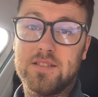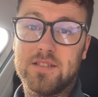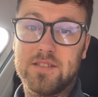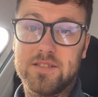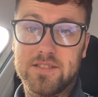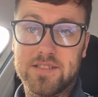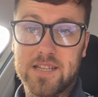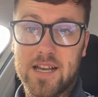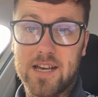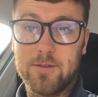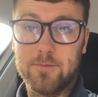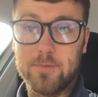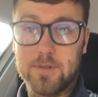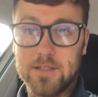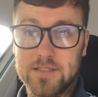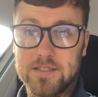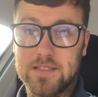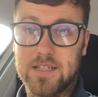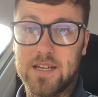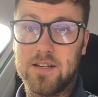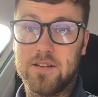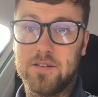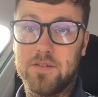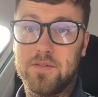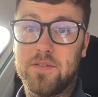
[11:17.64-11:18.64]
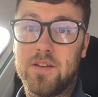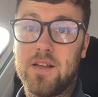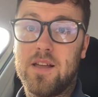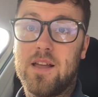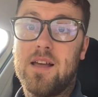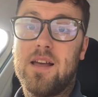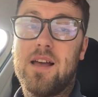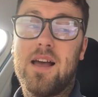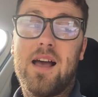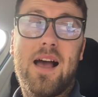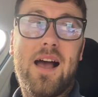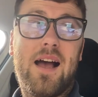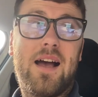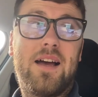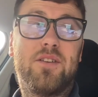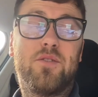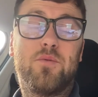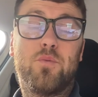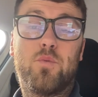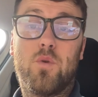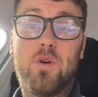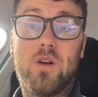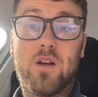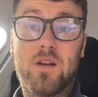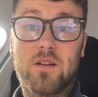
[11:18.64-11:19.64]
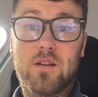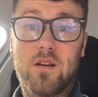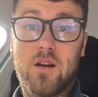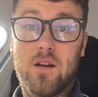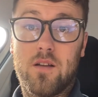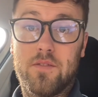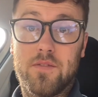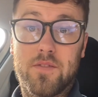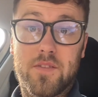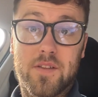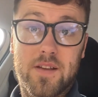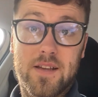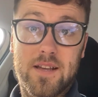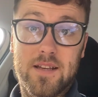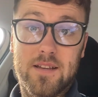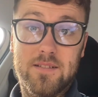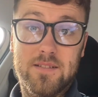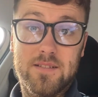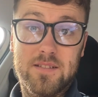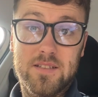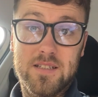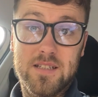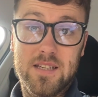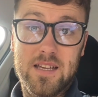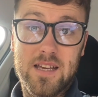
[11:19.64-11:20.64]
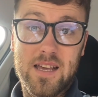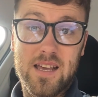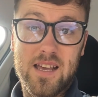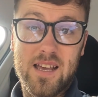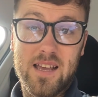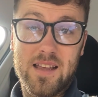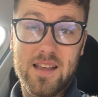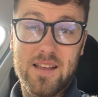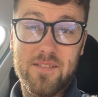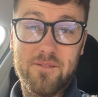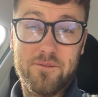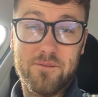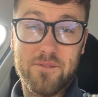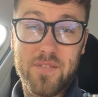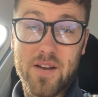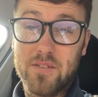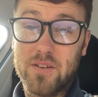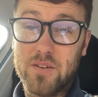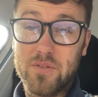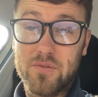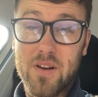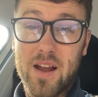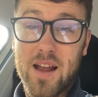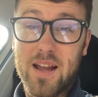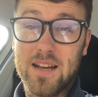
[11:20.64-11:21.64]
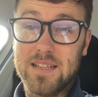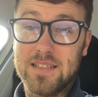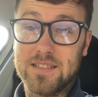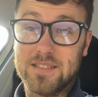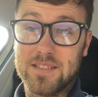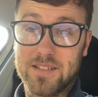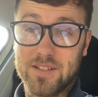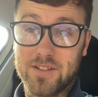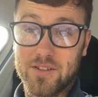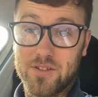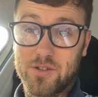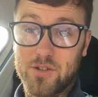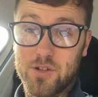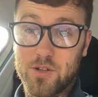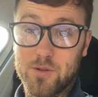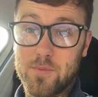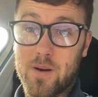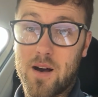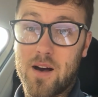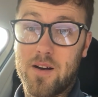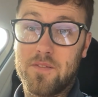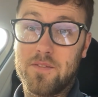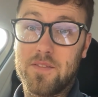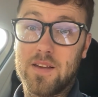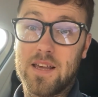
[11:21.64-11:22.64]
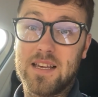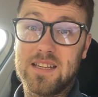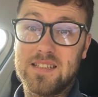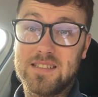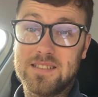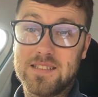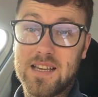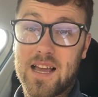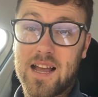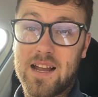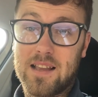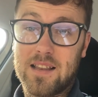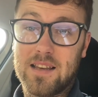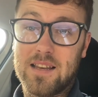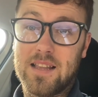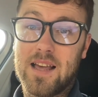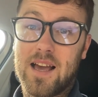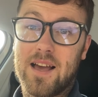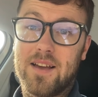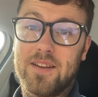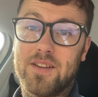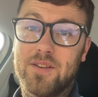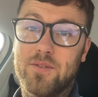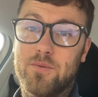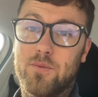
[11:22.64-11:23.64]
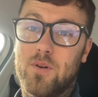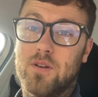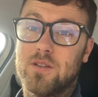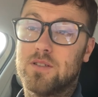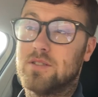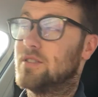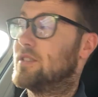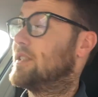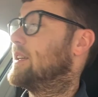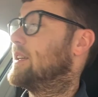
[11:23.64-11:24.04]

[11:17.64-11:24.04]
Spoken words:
to tell myself and work on, that very rarely is it going to come off exactly how you want